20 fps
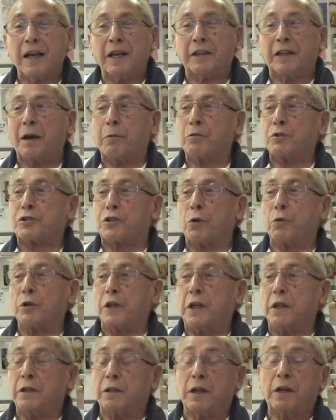That was
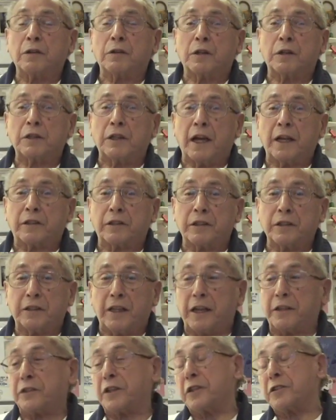only that
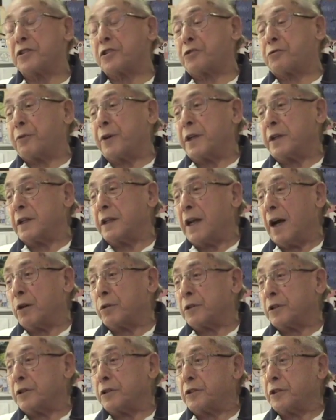didn't straighten
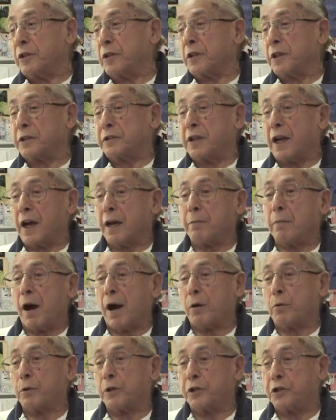out until the time
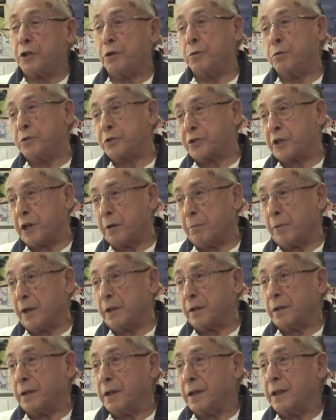Howard Hughes came
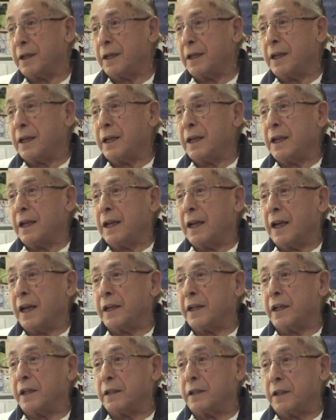in,
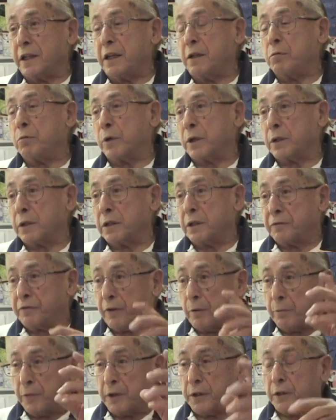and then he went
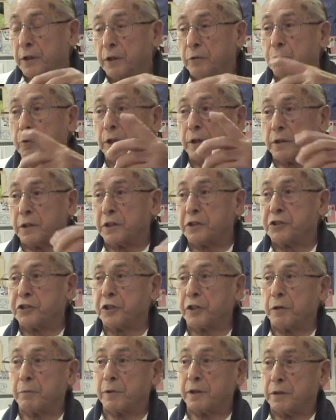from there. It went
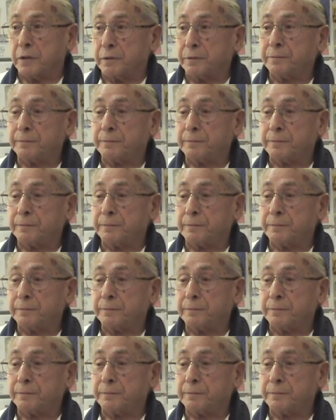legitimate.